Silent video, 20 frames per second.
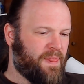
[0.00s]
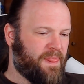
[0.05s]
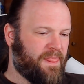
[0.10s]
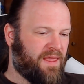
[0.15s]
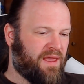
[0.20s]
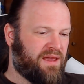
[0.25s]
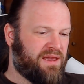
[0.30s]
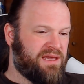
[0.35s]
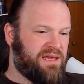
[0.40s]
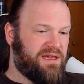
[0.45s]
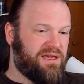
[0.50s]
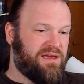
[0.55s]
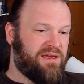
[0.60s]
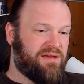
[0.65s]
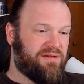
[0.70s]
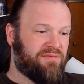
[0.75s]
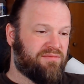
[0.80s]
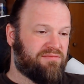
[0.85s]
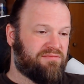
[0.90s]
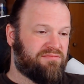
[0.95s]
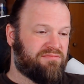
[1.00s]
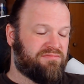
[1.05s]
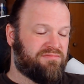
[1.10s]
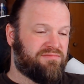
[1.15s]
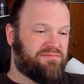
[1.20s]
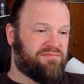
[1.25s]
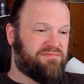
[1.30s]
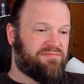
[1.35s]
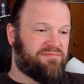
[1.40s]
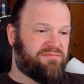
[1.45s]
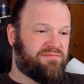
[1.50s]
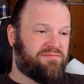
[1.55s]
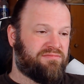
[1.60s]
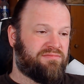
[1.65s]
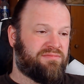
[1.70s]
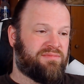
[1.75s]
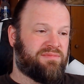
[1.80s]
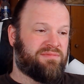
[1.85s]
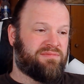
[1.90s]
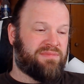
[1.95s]
He
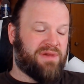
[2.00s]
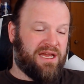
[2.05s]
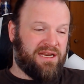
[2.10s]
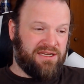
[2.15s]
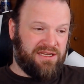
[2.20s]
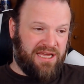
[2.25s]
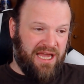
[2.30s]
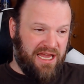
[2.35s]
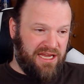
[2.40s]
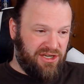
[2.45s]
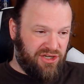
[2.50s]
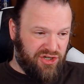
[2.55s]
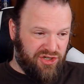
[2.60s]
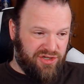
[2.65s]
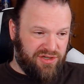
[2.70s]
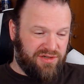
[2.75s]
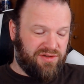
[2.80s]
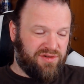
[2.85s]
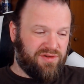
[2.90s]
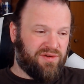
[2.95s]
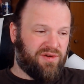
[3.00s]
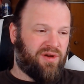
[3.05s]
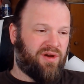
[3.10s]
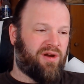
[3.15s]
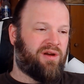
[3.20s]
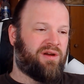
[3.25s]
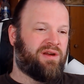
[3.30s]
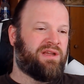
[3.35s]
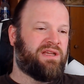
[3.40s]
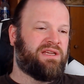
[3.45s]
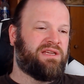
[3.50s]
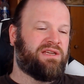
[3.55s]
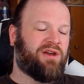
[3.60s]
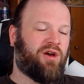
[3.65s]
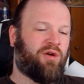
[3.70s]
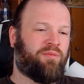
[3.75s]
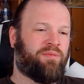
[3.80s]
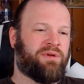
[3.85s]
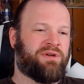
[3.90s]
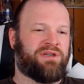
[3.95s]
engaged to her. He
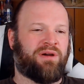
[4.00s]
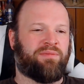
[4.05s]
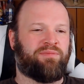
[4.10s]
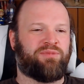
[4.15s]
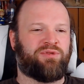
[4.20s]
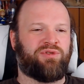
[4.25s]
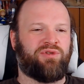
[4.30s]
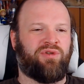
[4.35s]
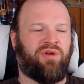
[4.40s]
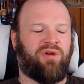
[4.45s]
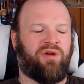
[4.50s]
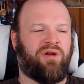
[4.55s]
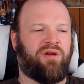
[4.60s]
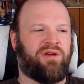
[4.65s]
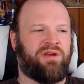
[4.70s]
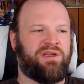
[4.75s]
opened up to her.